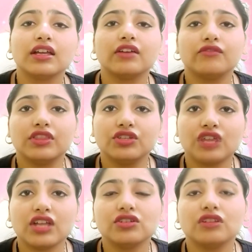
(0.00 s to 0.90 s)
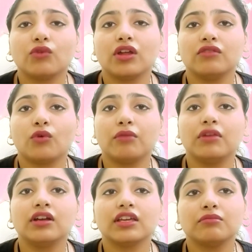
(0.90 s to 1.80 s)
With the change in
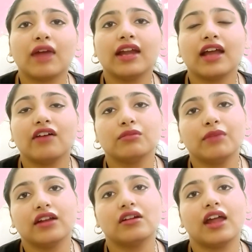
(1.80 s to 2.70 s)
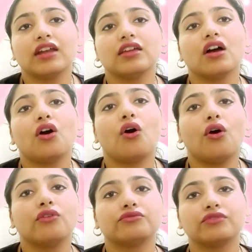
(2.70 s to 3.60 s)
environment, he might have a better idea
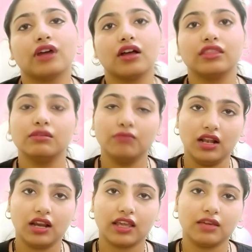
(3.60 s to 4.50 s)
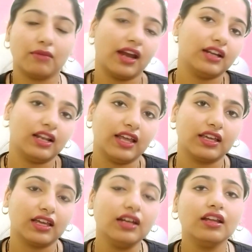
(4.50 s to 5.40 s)
of the milk. He might
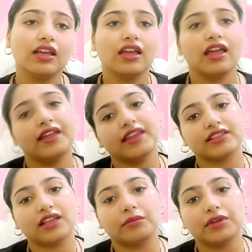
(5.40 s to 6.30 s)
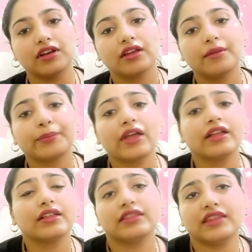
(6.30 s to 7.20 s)
like it and accept it.
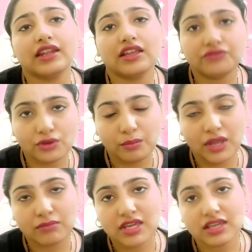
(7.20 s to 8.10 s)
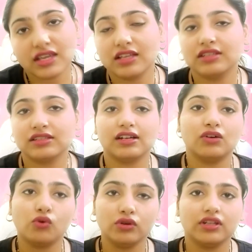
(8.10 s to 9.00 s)
Then if your baby is
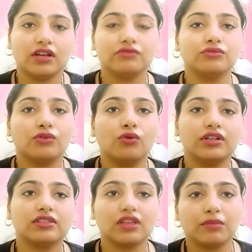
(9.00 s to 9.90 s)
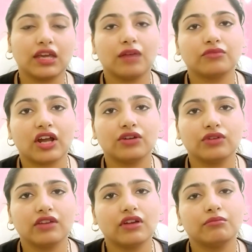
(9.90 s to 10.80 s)
old enough to hold a sippy cup, try to
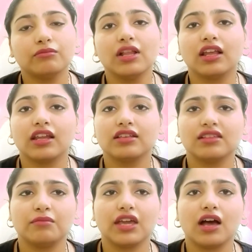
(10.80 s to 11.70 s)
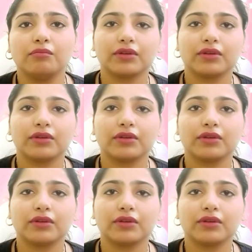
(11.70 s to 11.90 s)
give him milk in a sippy cup.